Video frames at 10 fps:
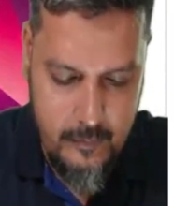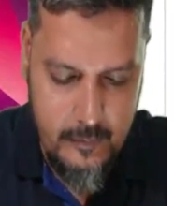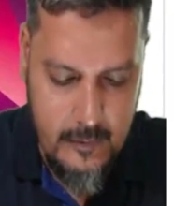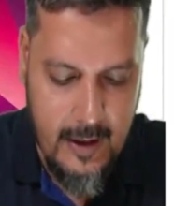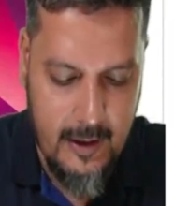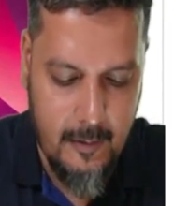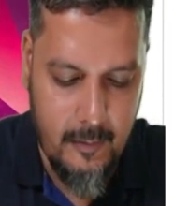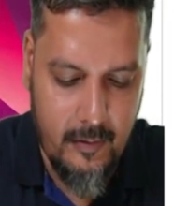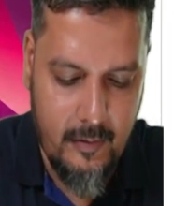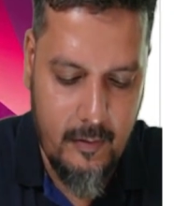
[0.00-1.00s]

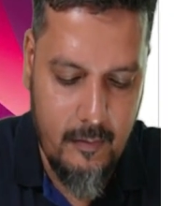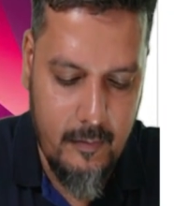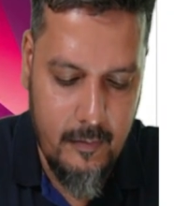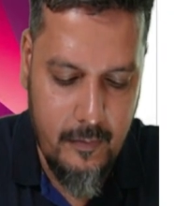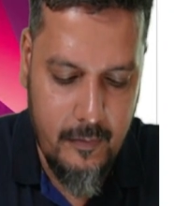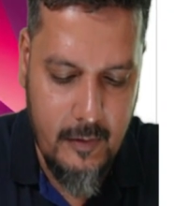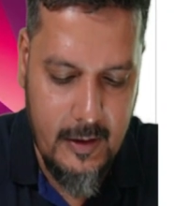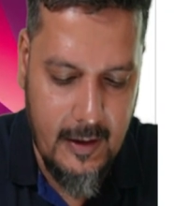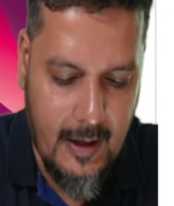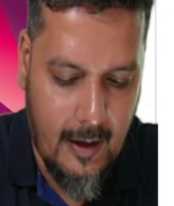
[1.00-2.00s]
items
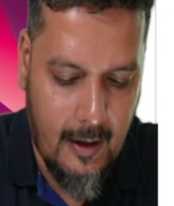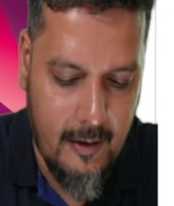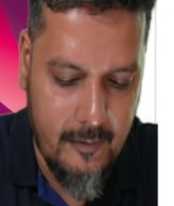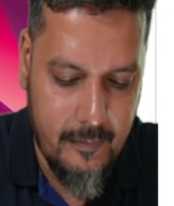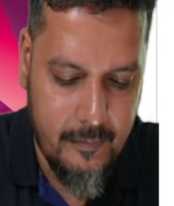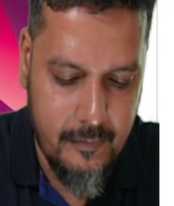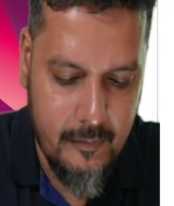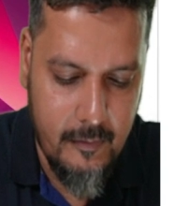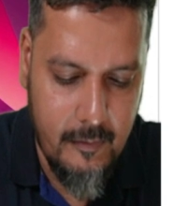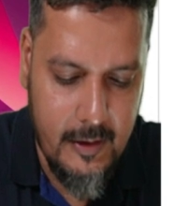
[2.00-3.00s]
within Kerala.
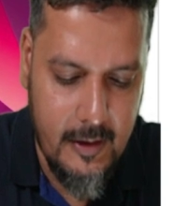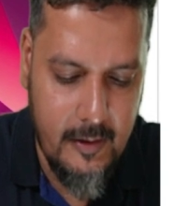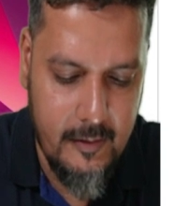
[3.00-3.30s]
Within